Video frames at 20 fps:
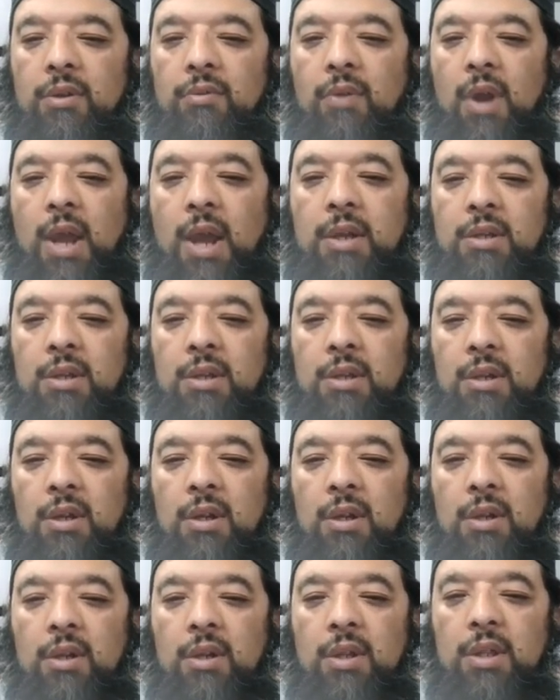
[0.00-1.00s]
Right?
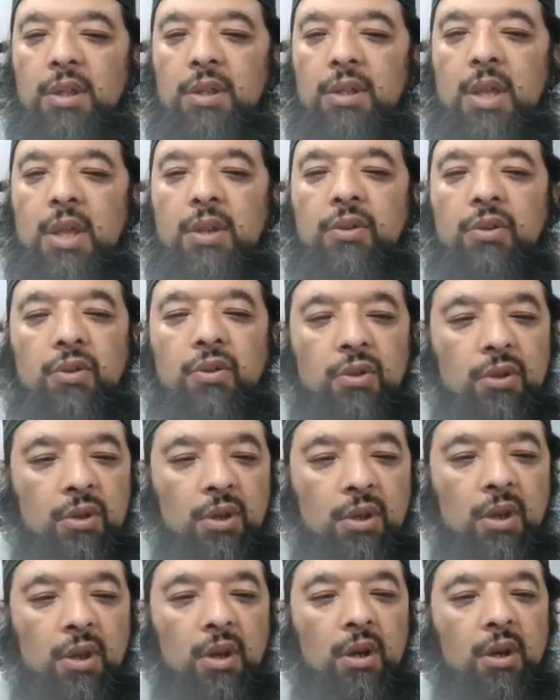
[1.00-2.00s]
This
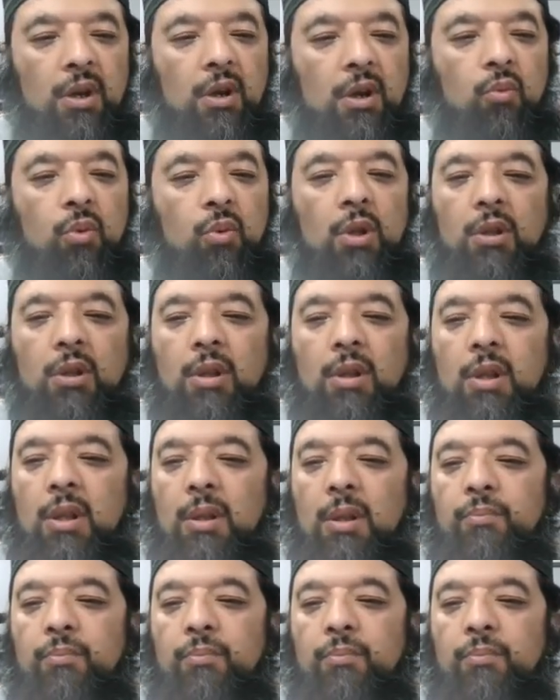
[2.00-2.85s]
will